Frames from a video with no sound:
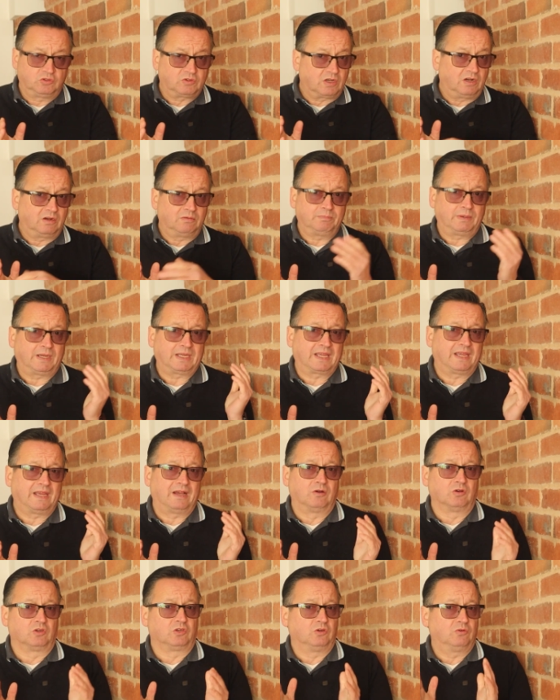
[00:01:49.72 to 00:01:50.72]
you can't back
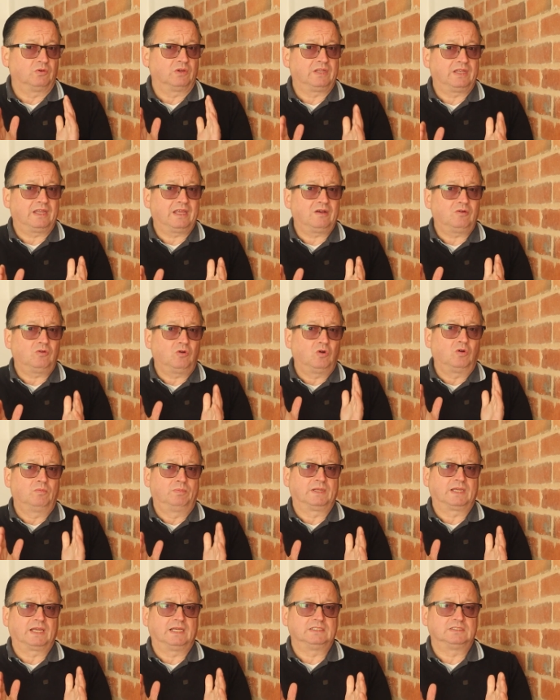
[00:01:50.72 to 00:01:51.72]
out. You are now
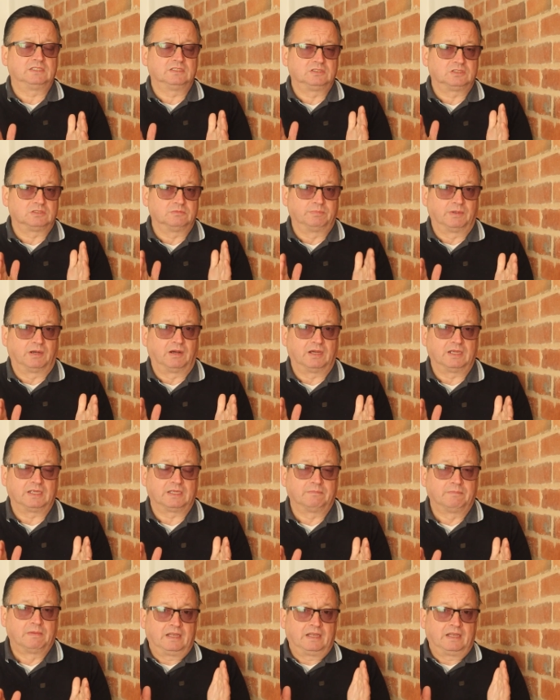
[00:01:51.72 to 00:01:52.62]
obligated to buy.